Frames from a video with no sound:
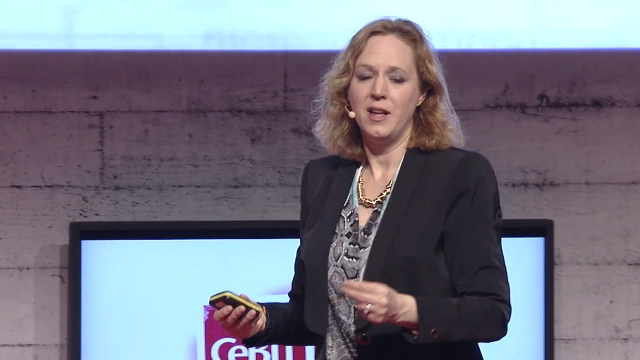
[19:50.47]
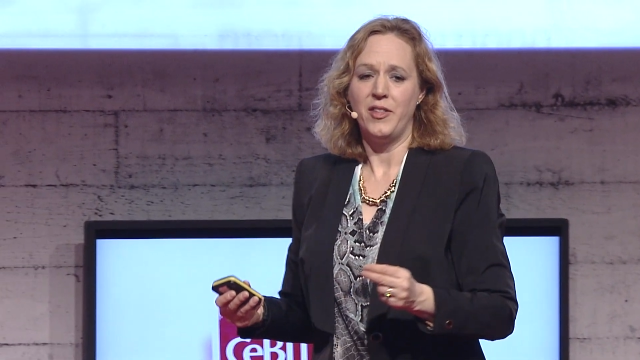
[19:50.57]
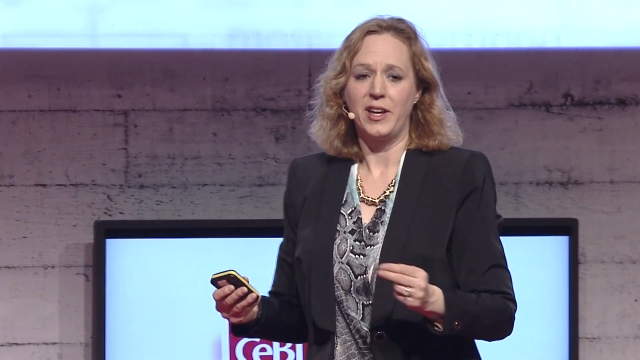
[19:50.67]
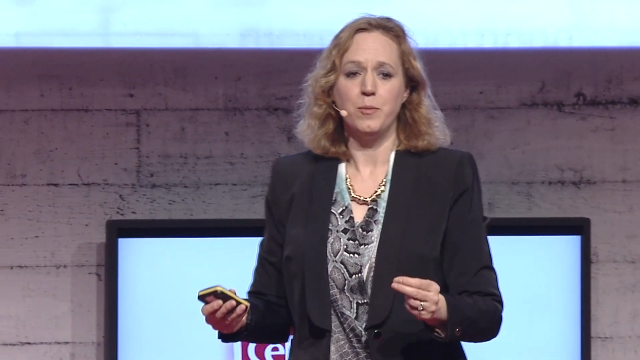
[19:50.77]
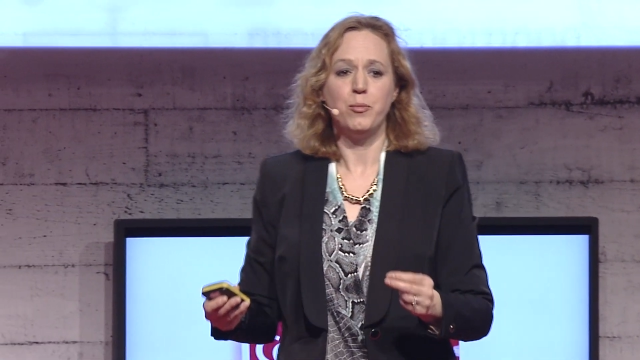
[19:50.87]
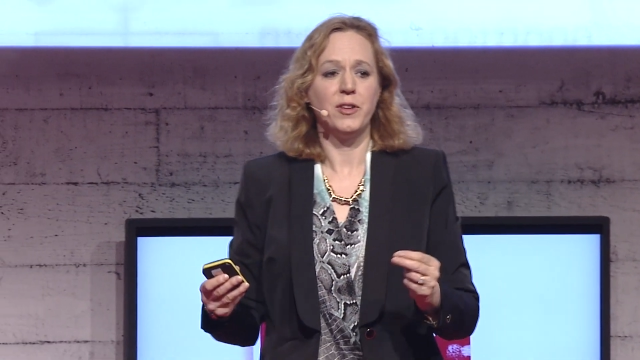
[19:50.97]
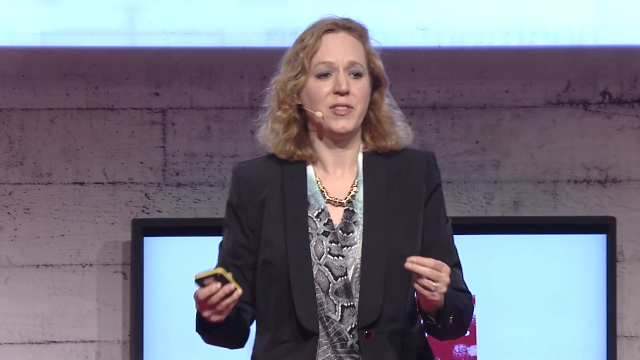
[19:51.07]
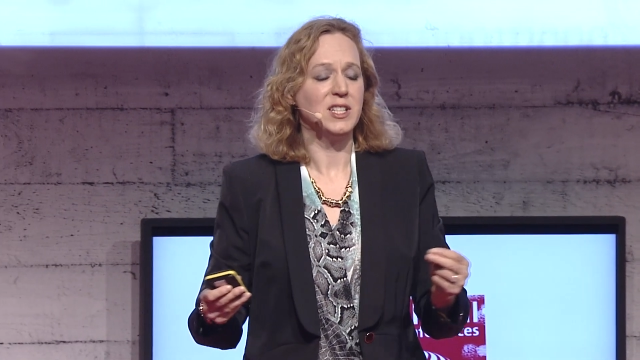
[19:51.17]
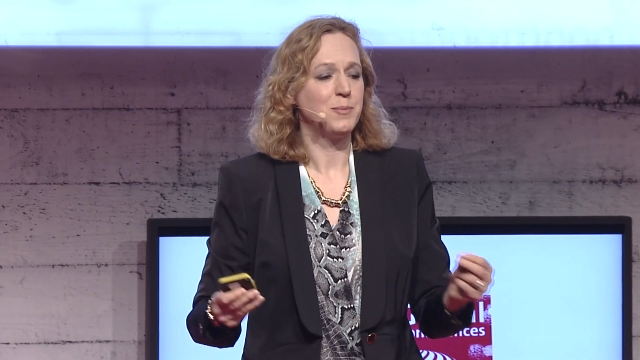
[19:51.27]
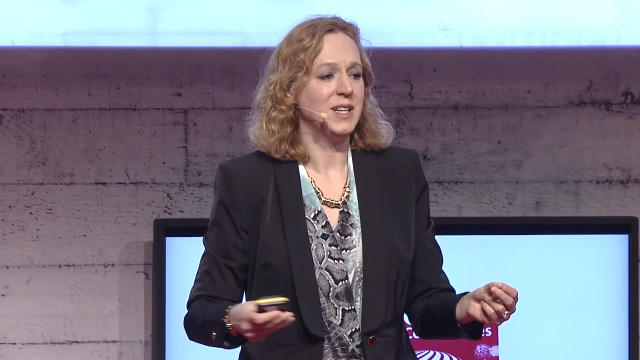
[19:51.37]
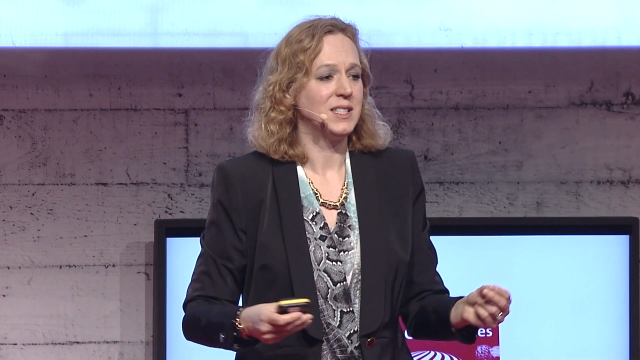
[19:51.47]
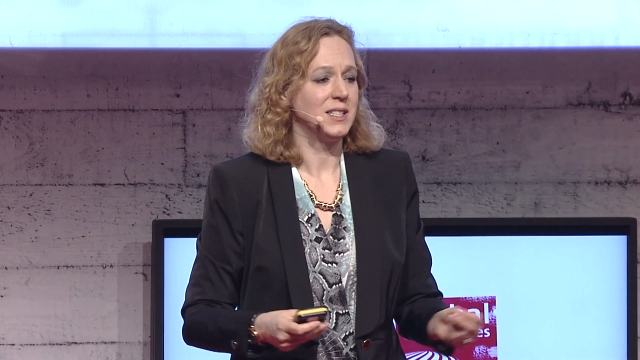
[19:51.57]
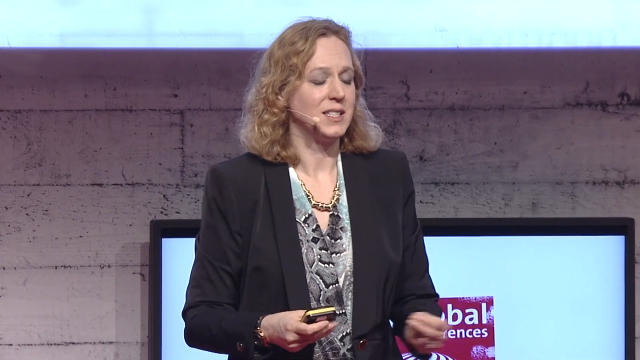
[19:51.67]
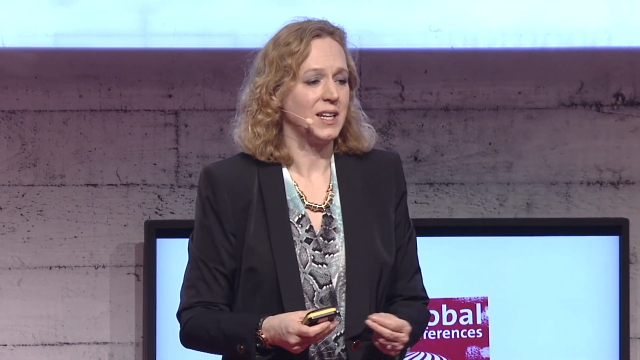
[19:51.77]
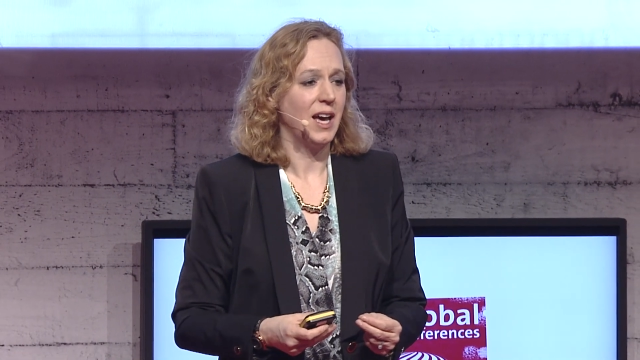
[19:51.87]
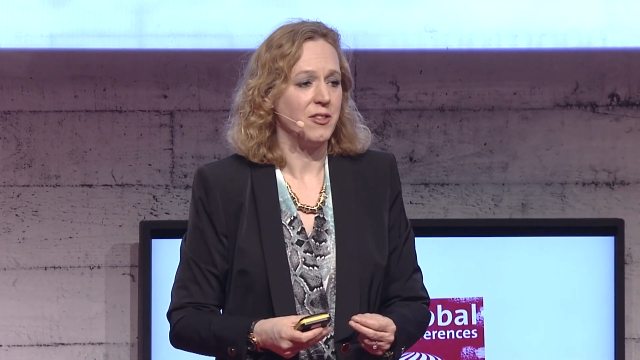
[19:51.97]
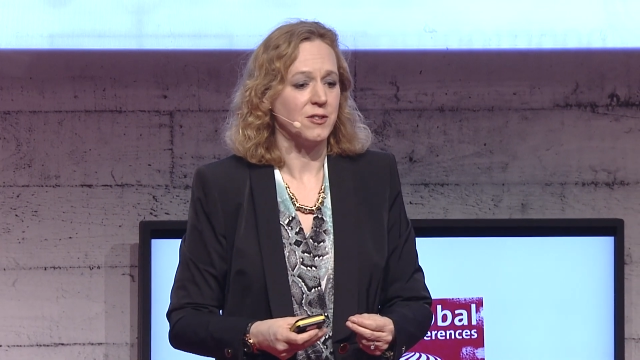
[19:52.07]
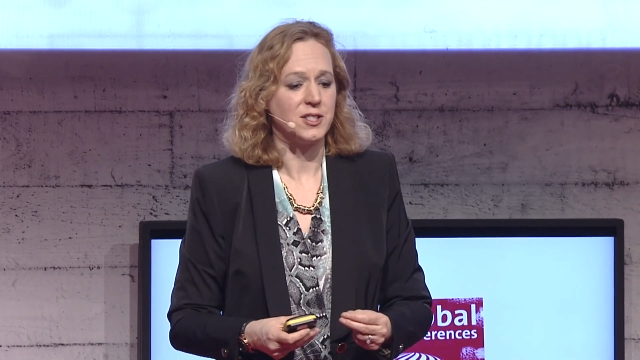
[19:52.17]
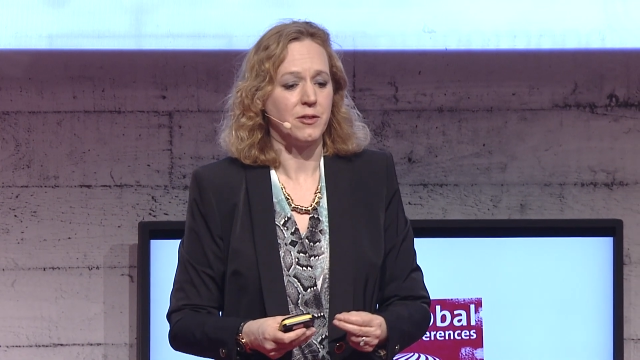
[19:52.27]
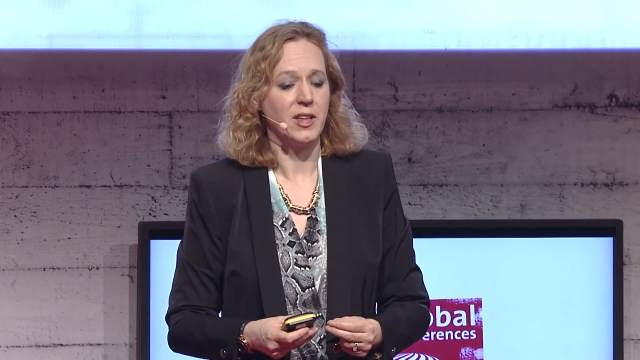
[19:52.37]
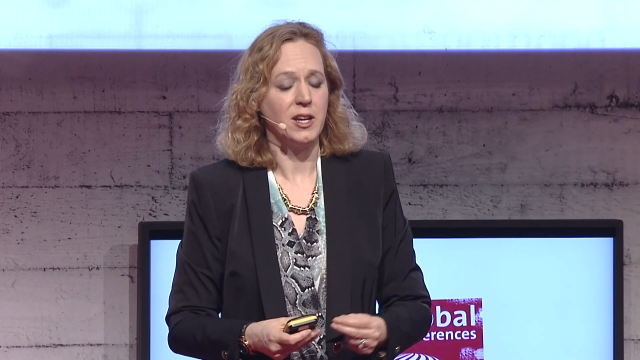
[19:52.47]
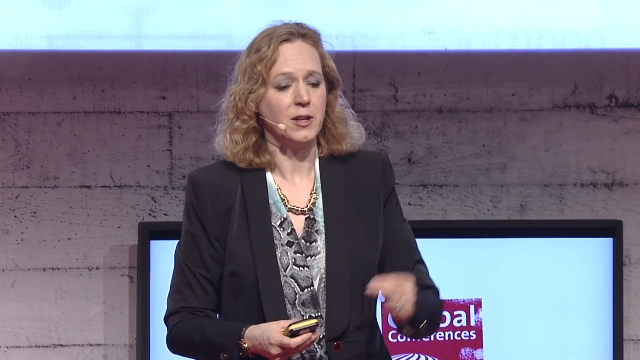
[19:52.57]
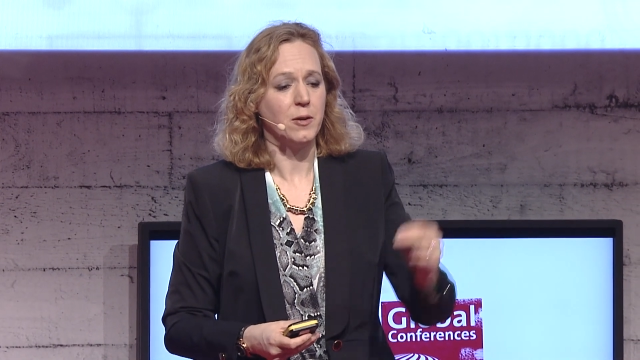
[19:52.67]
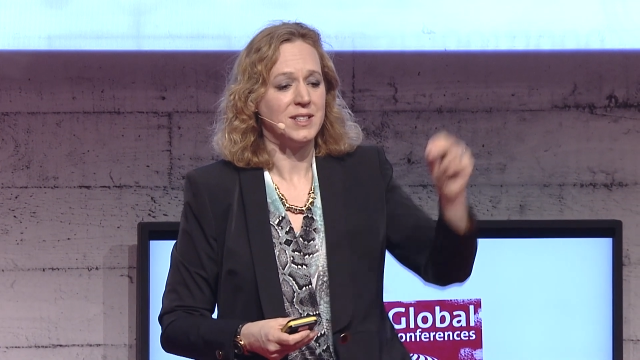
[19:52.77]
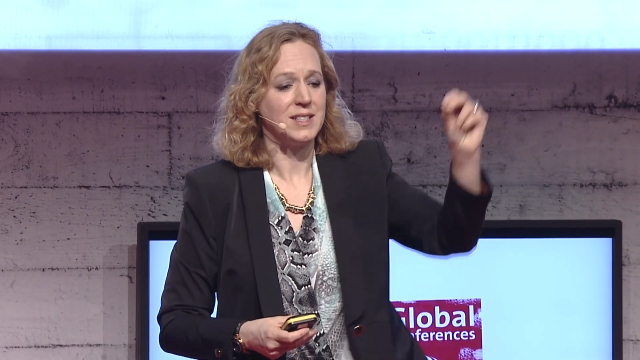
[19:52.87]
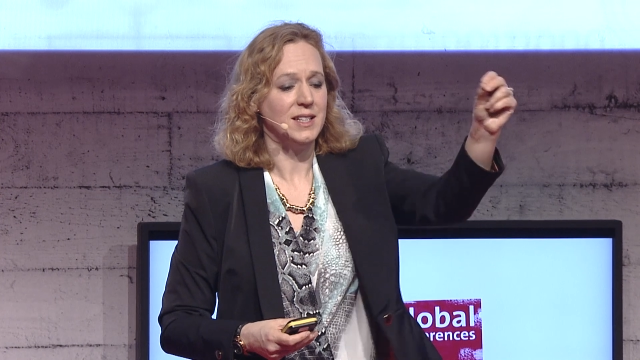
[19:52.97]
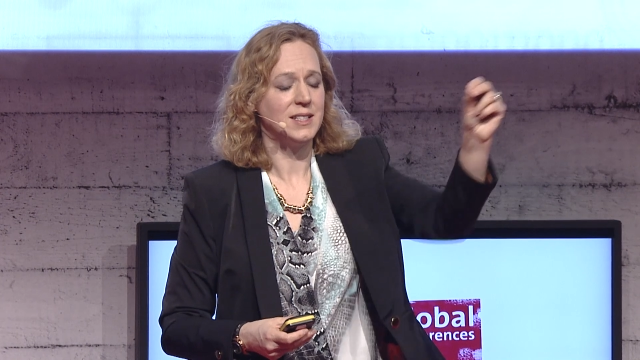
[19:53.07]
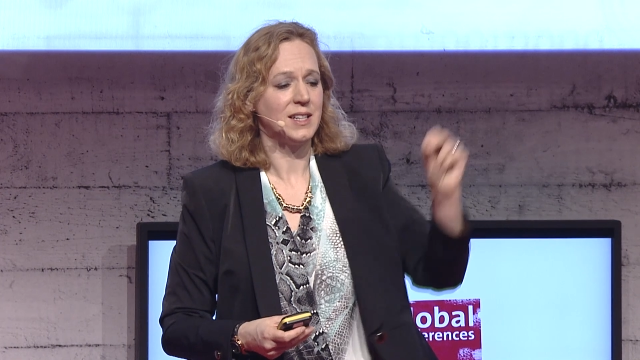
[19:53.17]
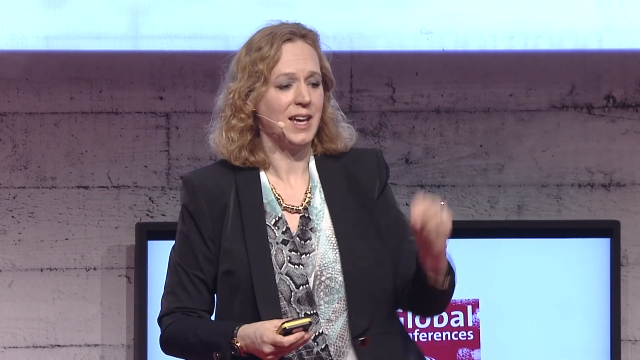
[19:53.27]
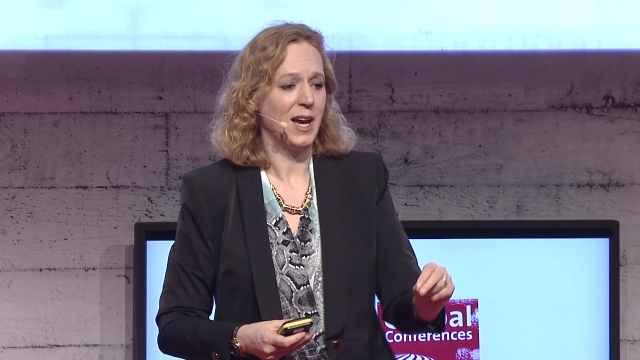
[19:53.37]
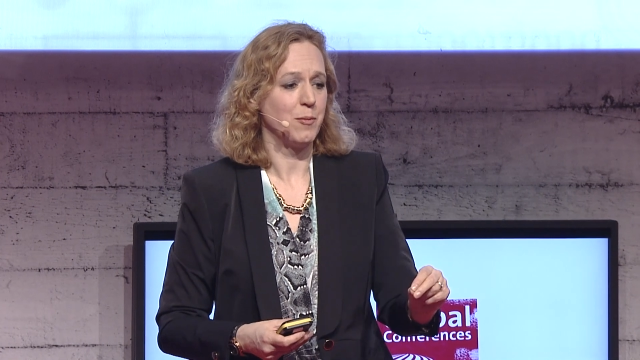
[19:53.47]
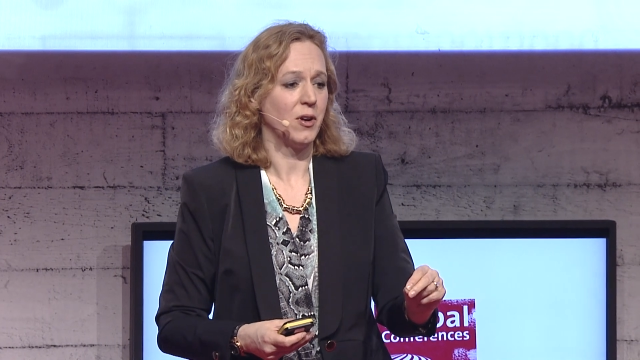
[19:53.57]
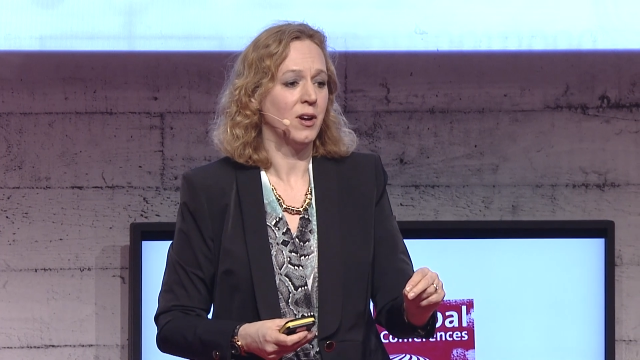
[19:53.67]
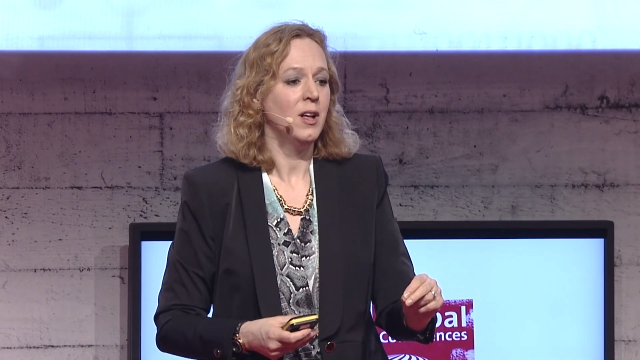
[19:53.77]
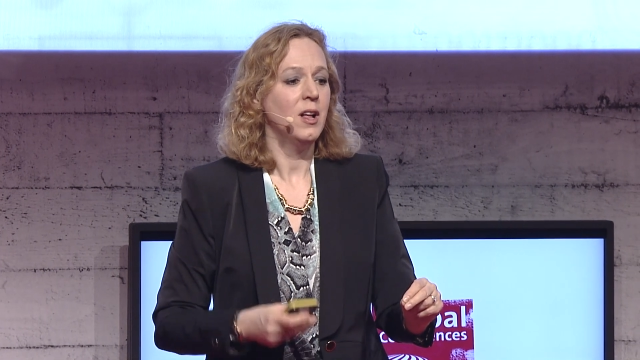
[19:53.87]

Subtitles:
that can put these pieces together so that you know it's this camera